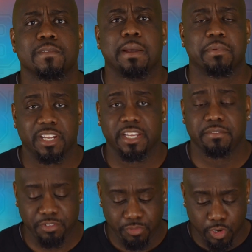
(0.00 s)
I'm going to give
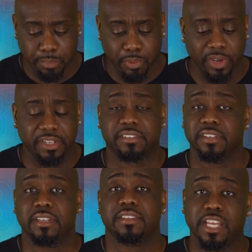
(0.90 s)
you 4 points,
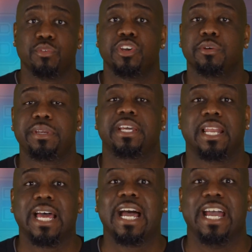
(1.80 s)
and they will be
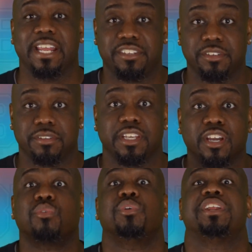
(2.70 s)
aligned to the
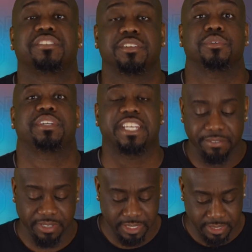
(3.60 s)
original
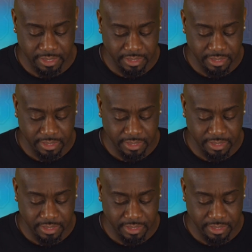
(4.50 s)
giving.